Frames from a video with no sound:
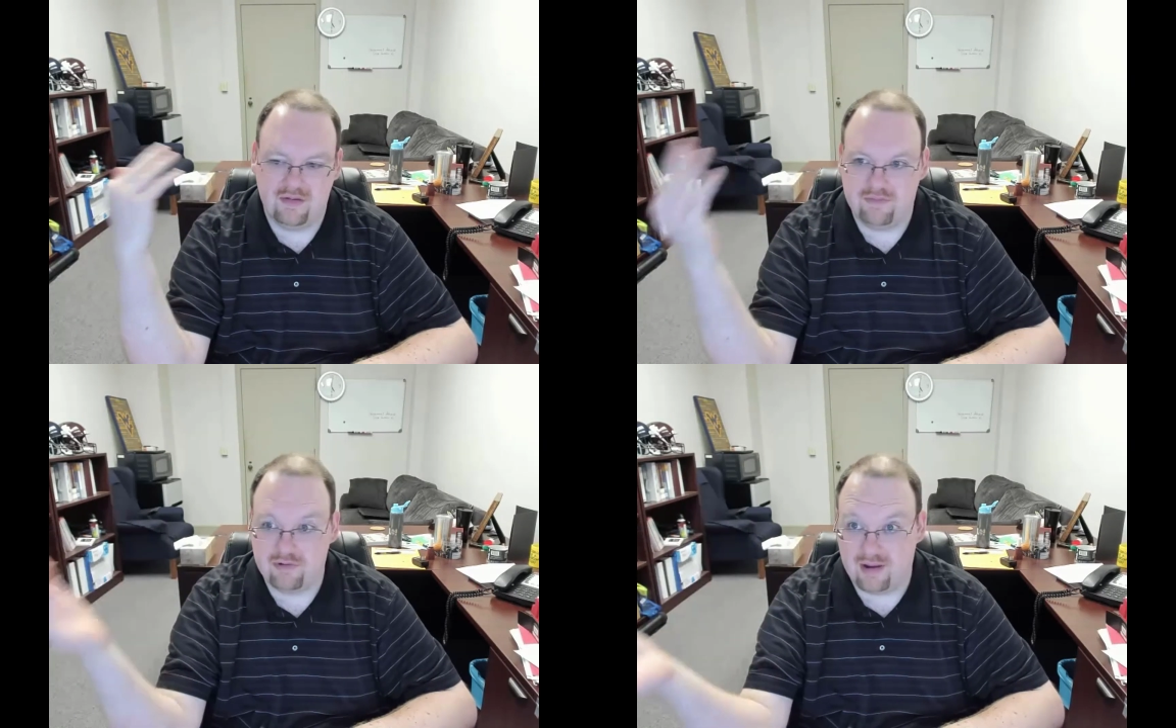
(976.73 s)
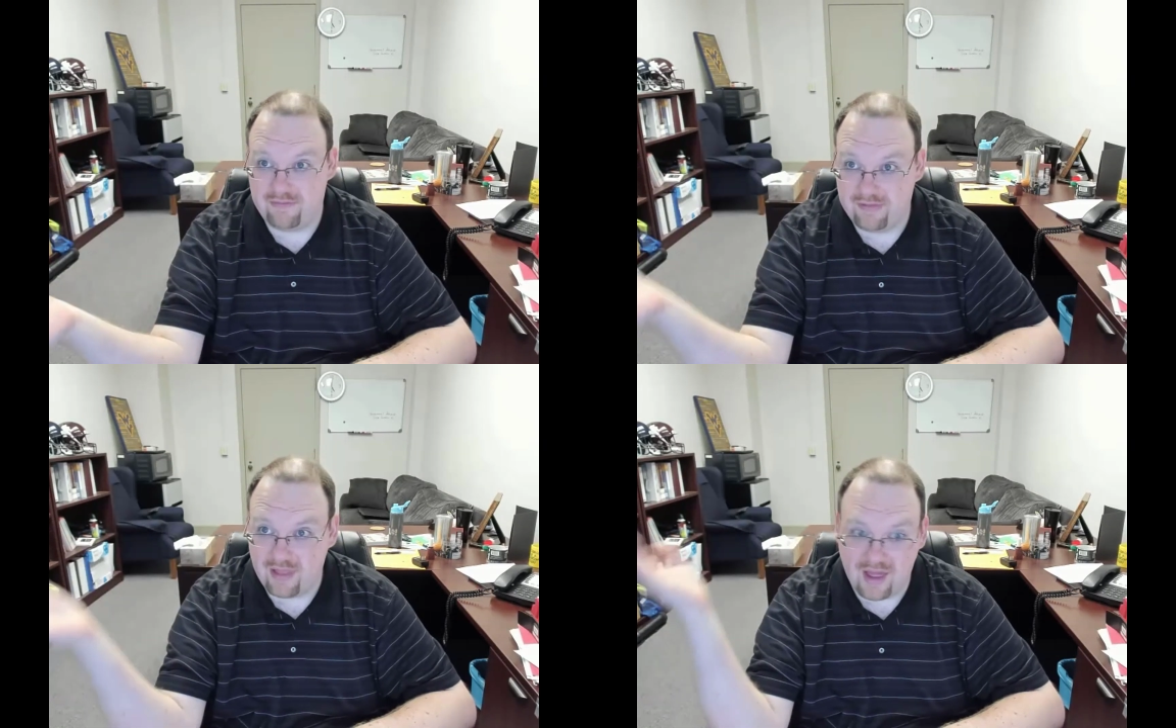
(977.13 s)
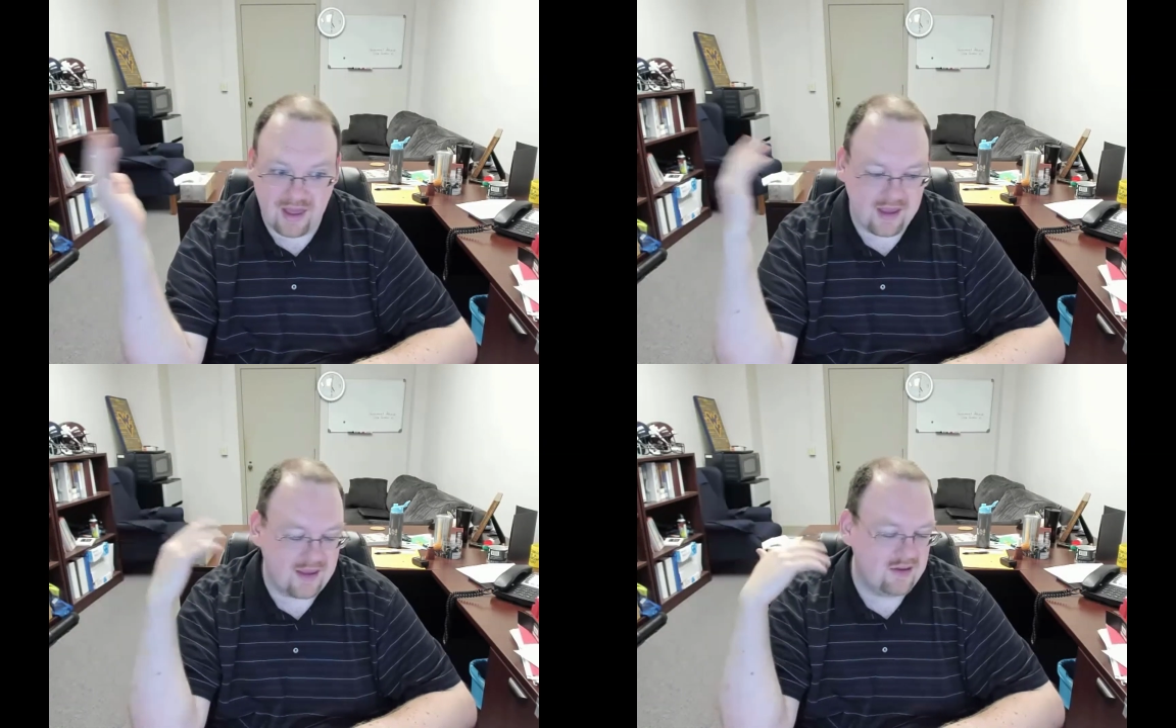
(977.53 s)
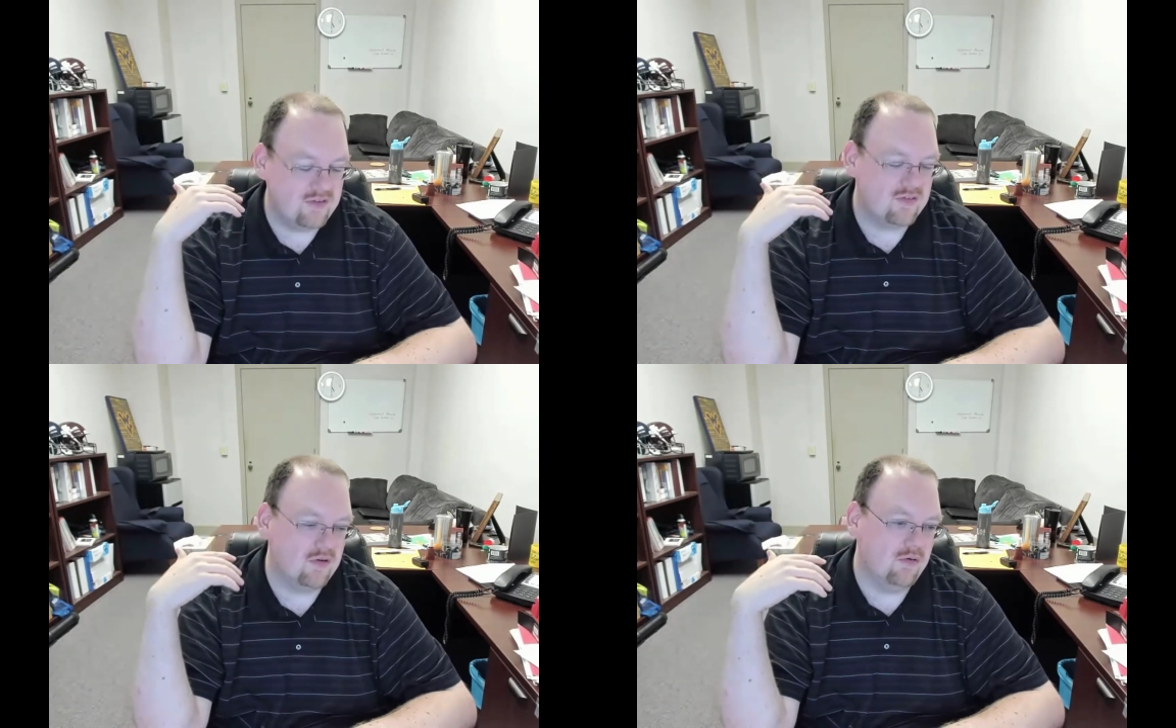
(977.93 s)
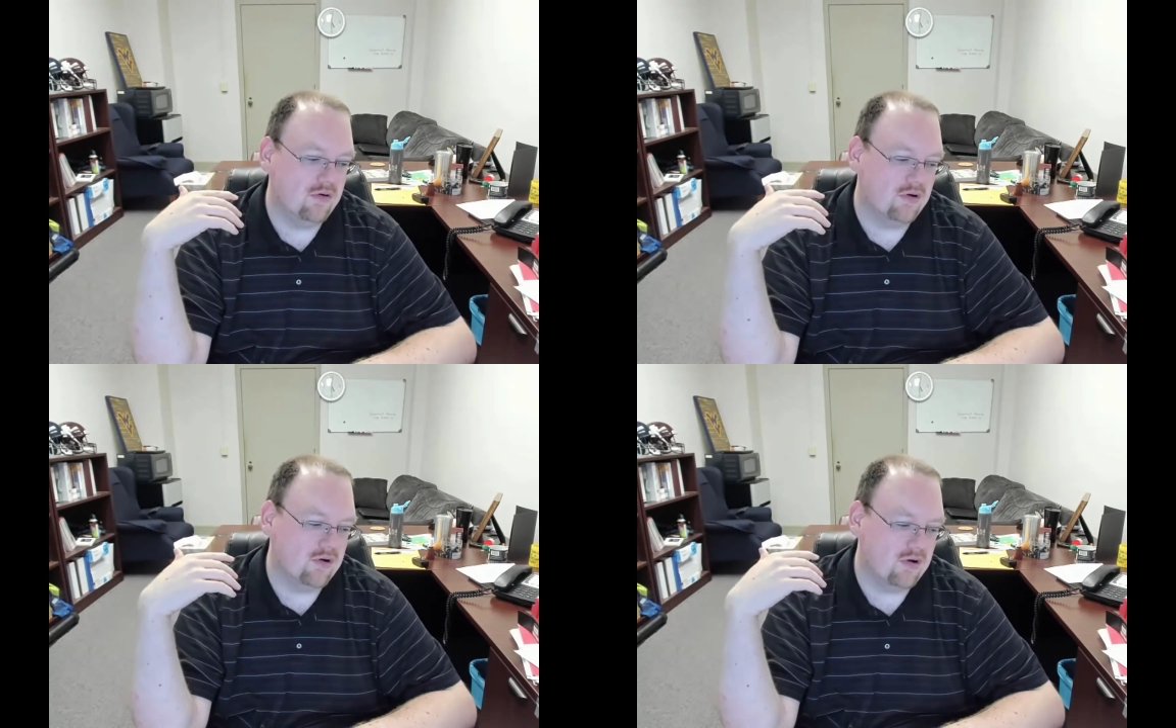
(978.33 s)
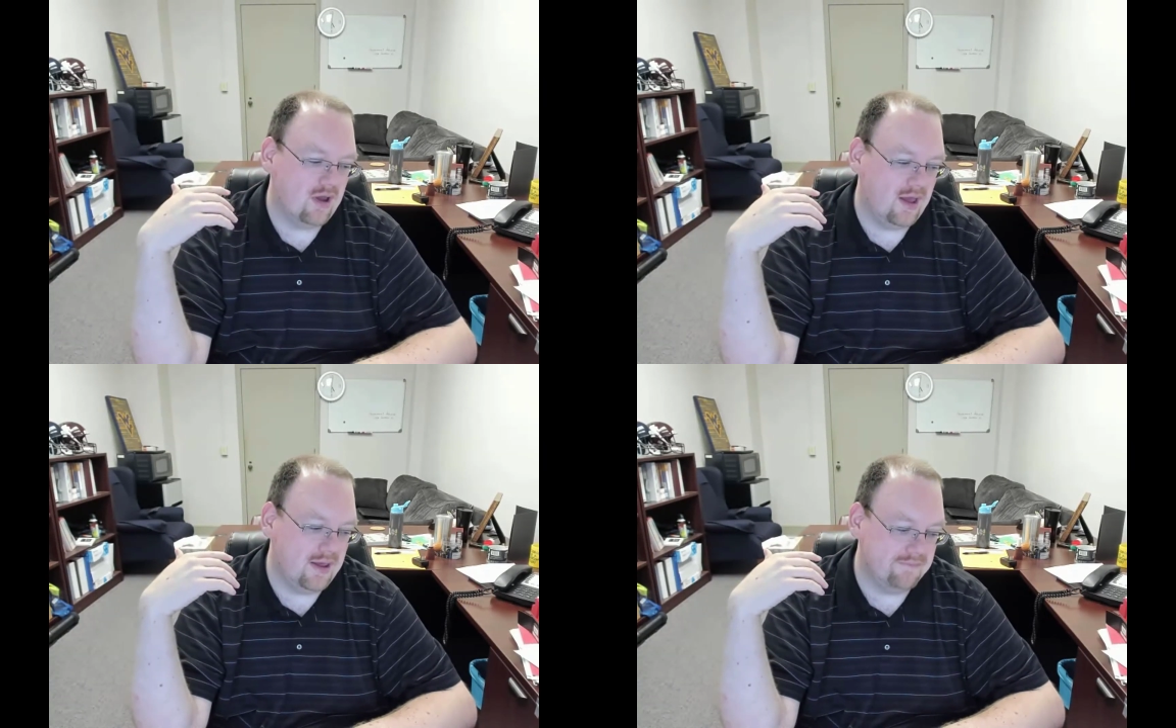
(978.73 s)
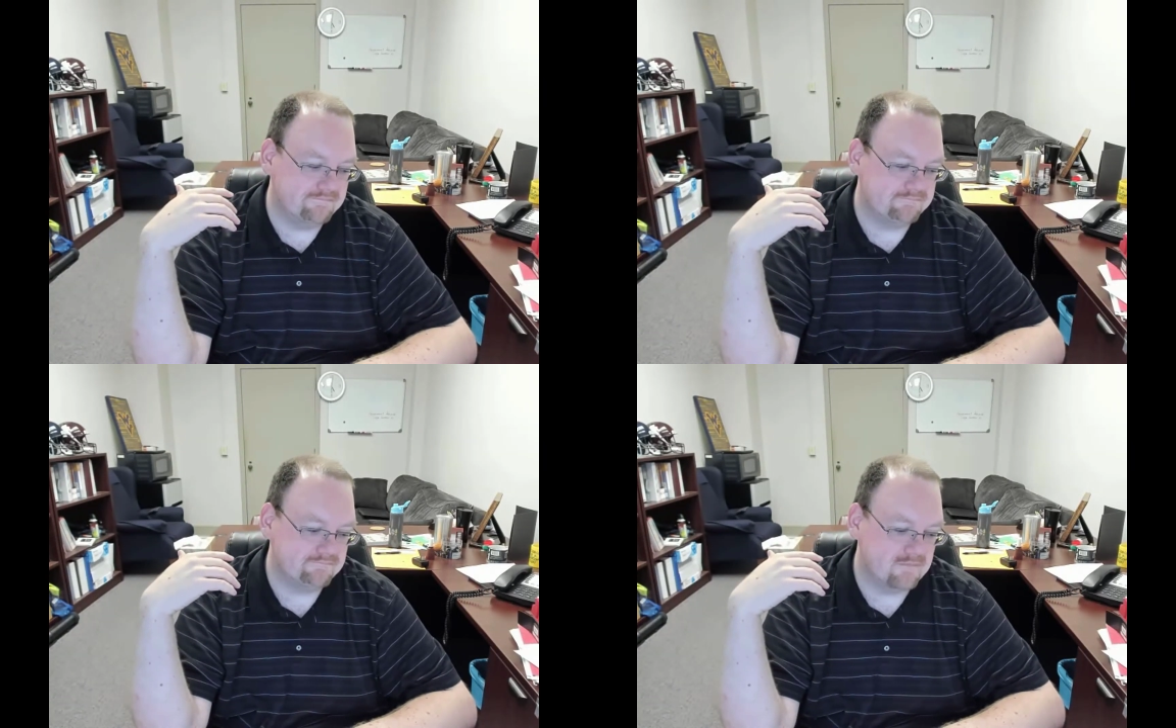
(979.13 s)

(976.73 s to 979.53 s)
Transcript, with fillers: free flights or, um,